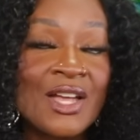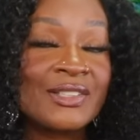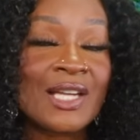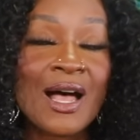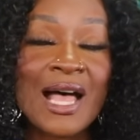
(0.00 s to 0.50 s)

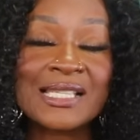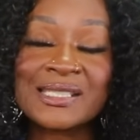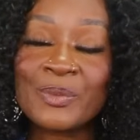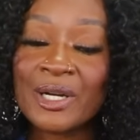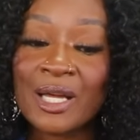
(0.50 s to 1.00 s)
Y'all, I
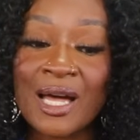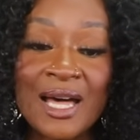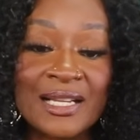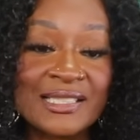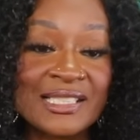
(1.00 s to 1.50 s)
swear to
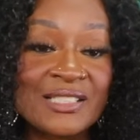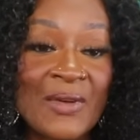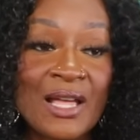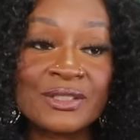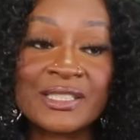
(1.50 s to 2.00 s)
God, I just
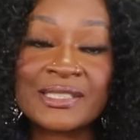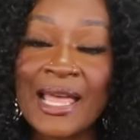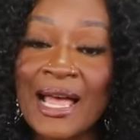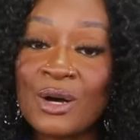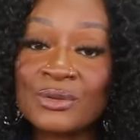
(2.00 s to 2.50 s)
found this
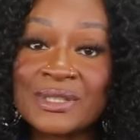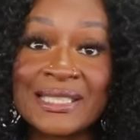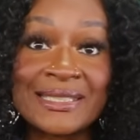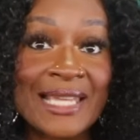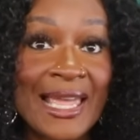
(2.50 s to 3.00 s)
out
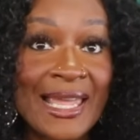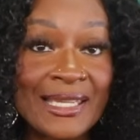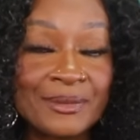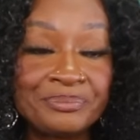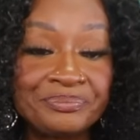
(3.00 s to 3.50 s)

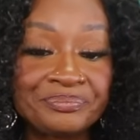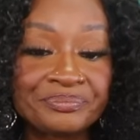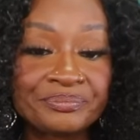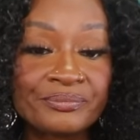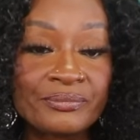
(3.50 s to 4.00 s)
today.
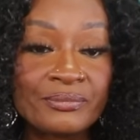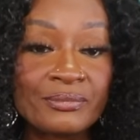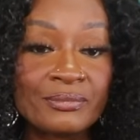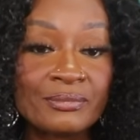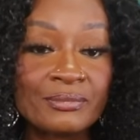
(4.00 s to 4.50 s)

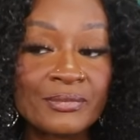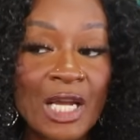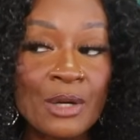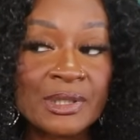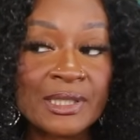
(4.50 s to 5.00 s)

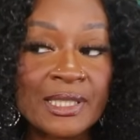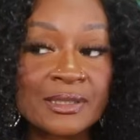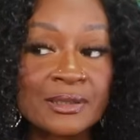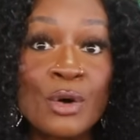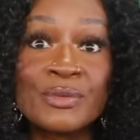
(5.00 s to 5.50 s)
Or was it
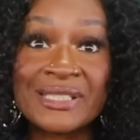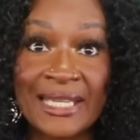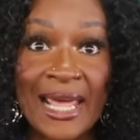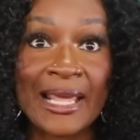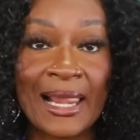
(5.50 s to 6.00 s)
yesterday? No, it was
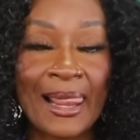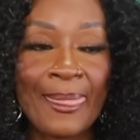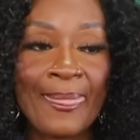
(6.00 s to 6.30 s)
today.